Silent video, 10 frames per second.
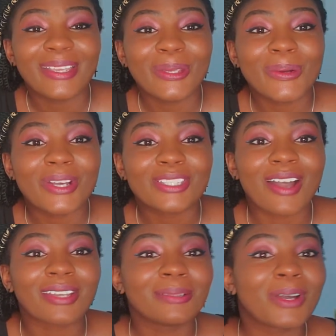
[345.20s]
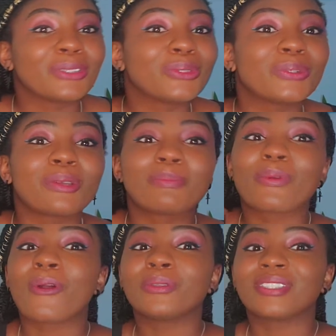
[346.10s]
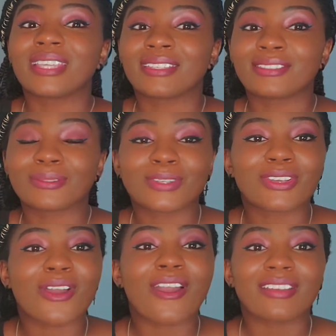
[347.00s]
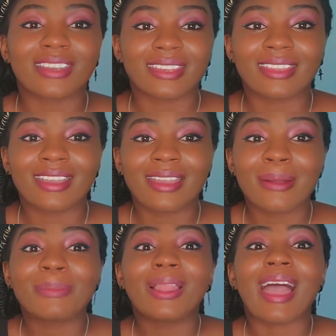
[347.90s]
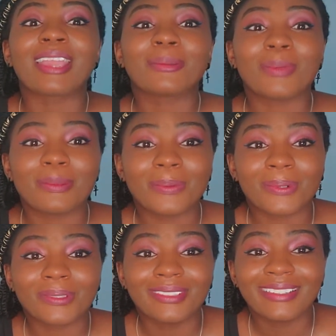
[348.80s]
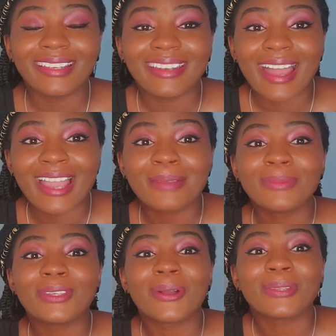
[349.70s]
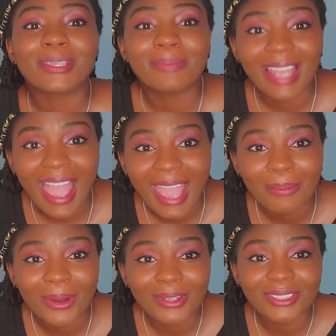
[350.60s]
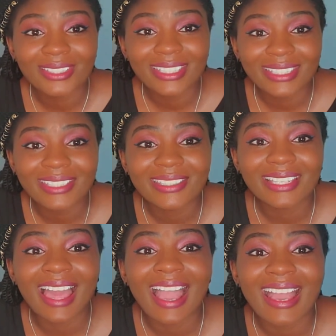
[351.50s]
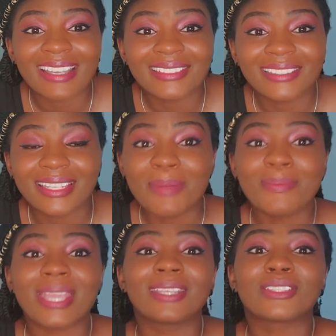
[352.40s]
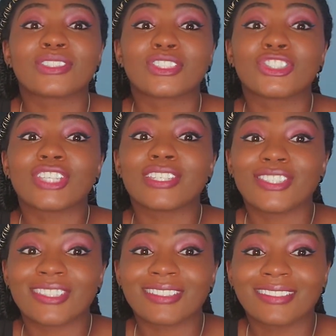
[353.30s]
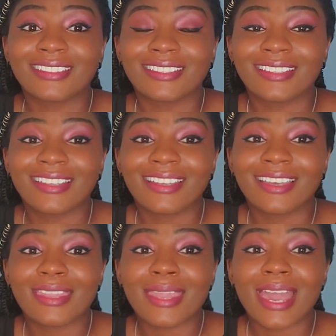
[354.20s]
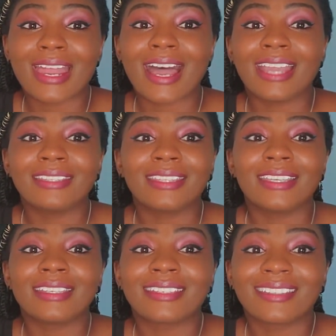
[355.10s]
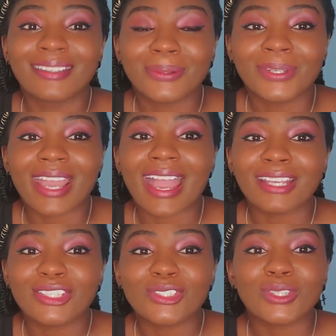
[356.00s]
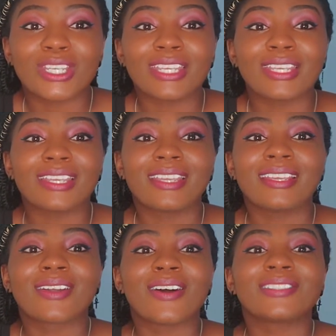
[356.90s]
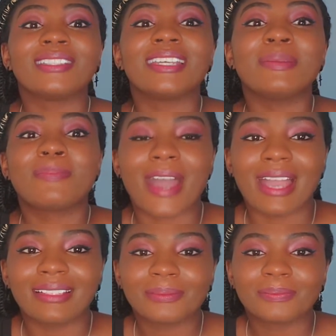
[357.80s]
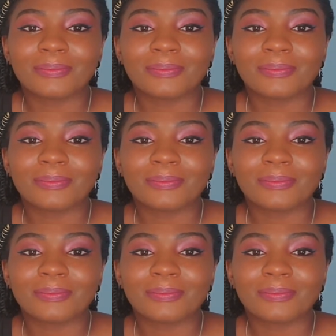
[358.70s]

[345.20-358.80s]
You are talking about doing a protest regarding black people. And I am the only black person in this class. And I'm making a suggestion that I think would actually cause an impact.